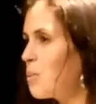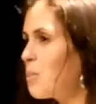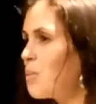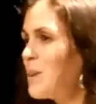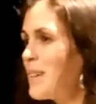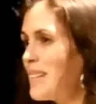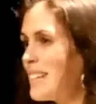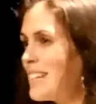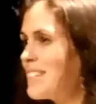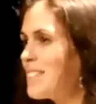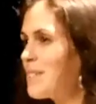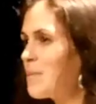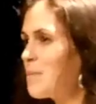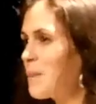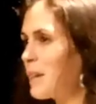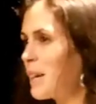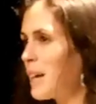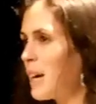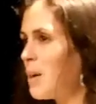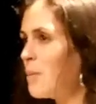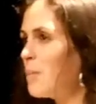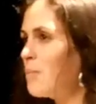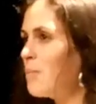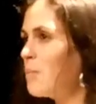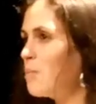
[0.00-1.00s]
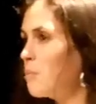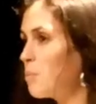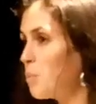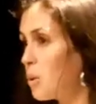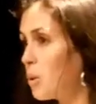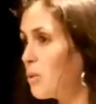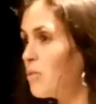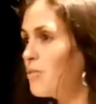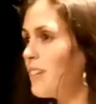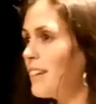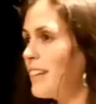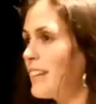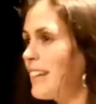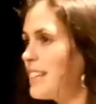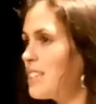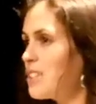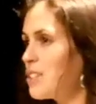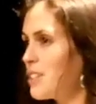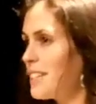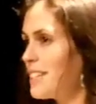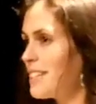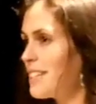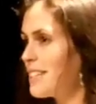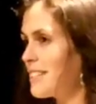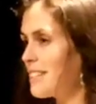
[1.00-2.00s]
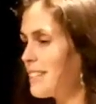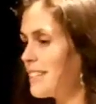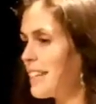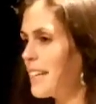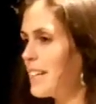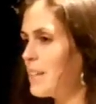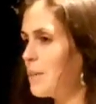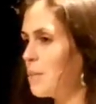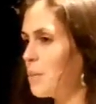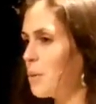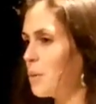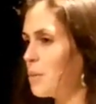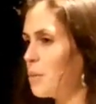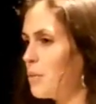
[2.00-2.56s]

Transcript: We need to become more financially sustainable.